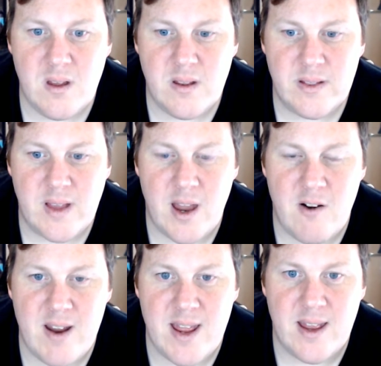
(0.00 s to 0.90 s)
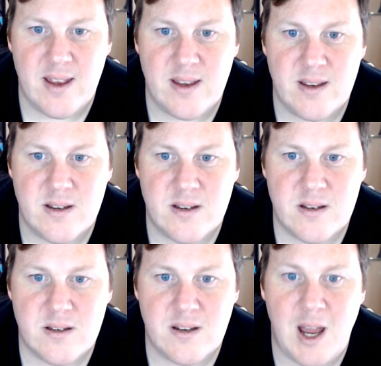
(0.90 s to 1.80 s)
There
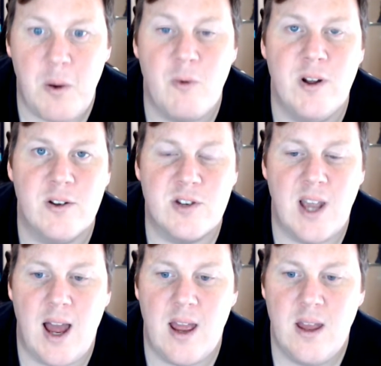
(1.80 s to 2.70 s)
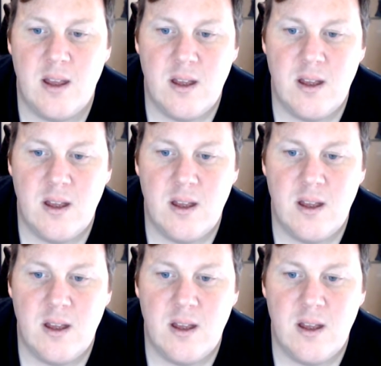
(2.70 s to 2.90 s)
is now a real sky,